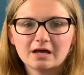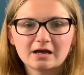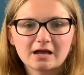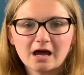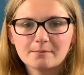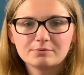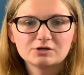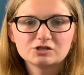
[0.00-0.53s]

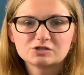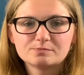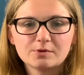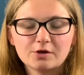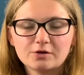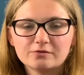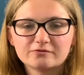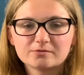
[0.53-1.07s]
cup and a
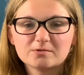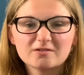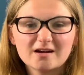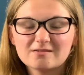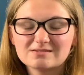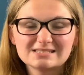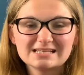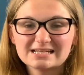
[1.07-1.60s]
spoon from around
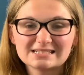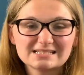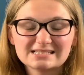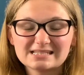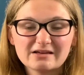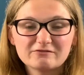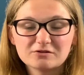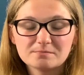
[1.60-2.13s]
6 to
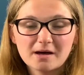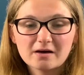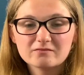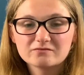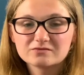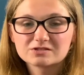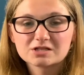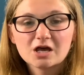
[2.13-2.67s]
7
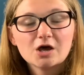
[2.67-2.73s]
months.